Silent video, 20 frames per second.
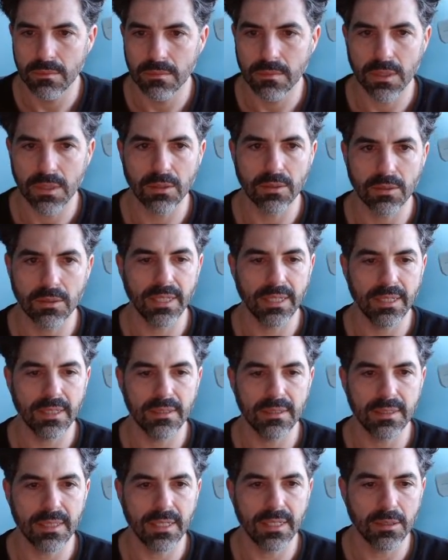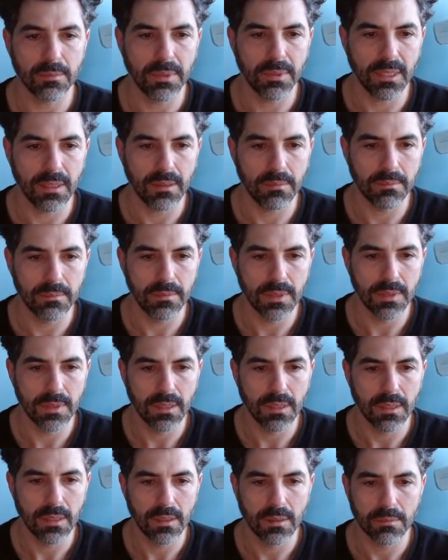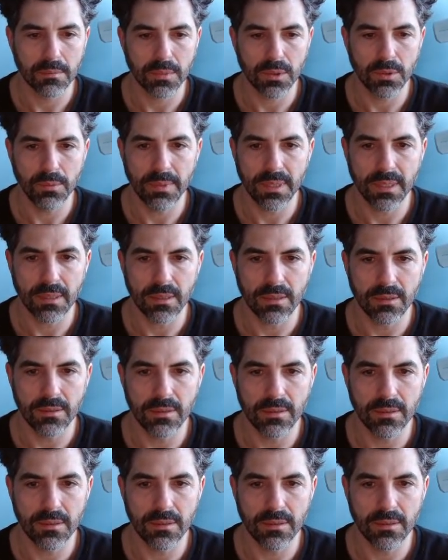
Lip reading: Okay, standard pup. Blue pilled.